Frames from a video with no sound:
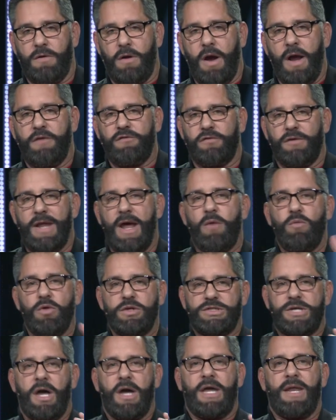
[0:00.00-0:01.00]
All right, so now we're
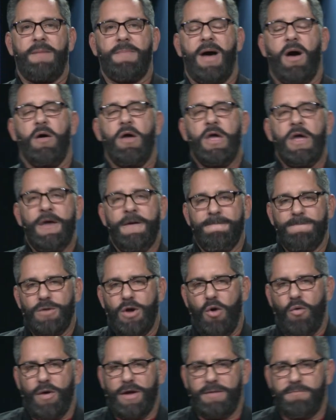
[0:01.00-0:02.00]
talking about
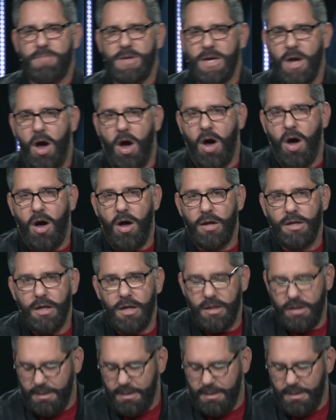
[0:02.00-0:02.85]
going beyond